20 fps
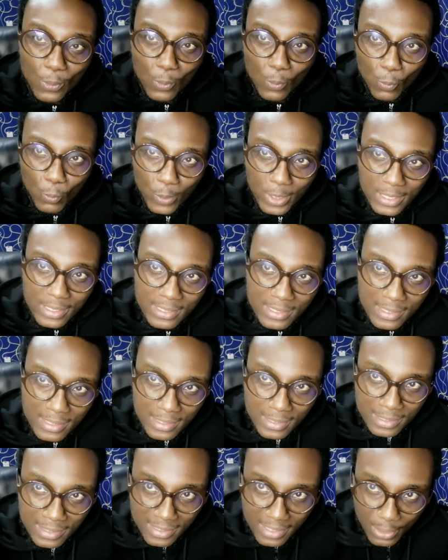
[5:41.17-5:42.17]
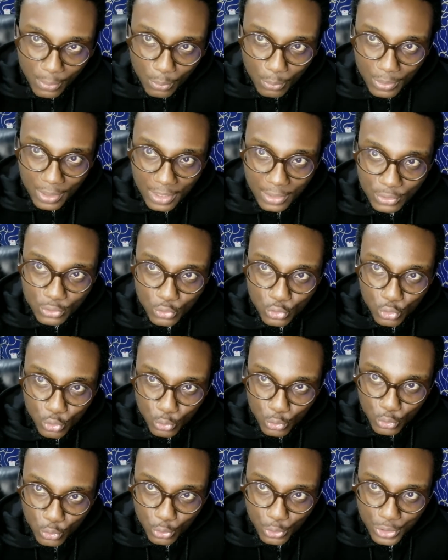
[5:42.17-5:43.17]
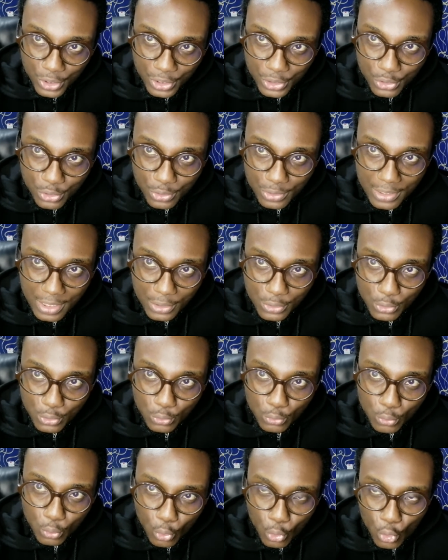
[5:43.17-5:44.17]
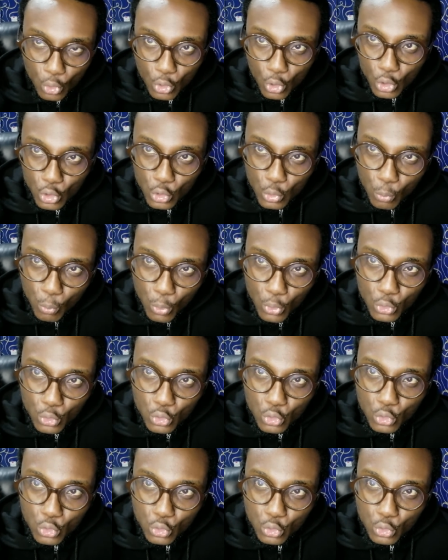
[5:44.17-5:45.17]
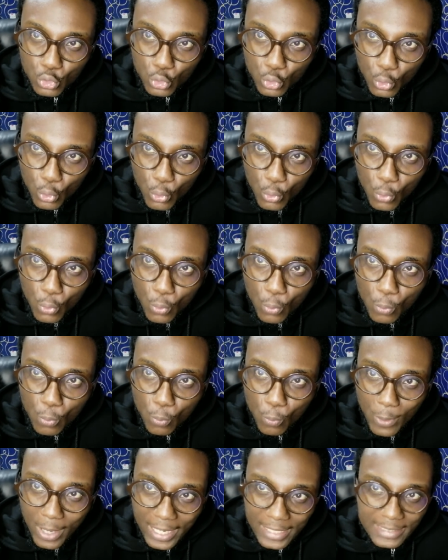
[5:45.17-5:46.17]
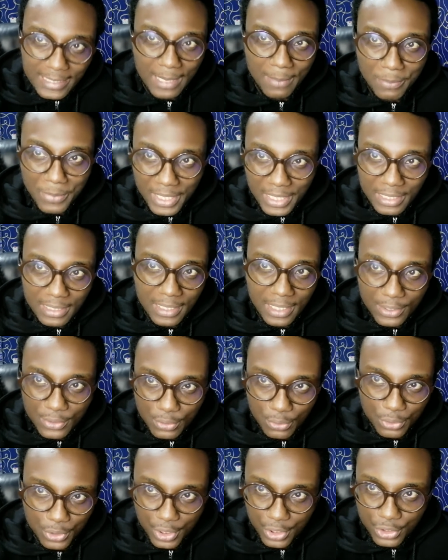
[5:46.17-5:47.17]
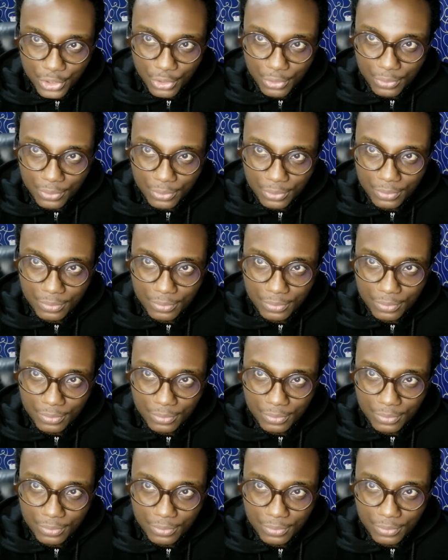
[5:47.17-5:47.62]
When stakeholders throw suggestions at you, you want to know why they're making that suggestion.